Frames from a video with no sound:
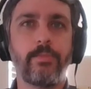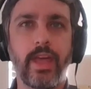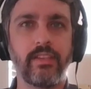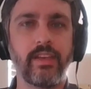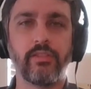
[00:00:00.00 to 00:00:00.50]

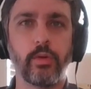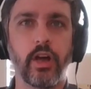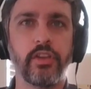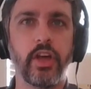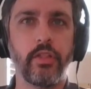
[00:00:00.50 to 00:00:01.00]
as we
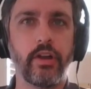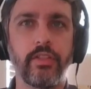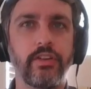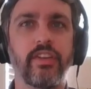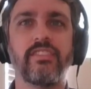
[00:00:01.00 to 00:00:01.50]
all know,
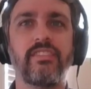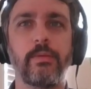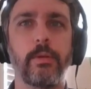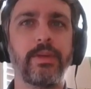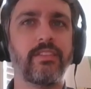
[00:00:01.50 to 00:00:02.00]
there doesn't seem
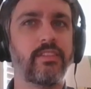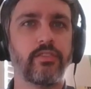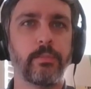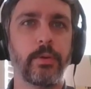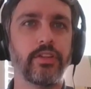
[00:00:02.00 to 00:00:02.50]
to be a
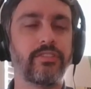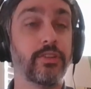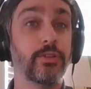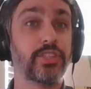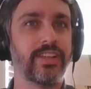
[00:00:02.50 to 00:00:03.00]
silver bullet
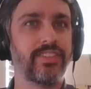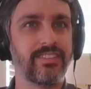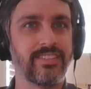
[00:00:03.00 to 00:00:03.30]
solution at this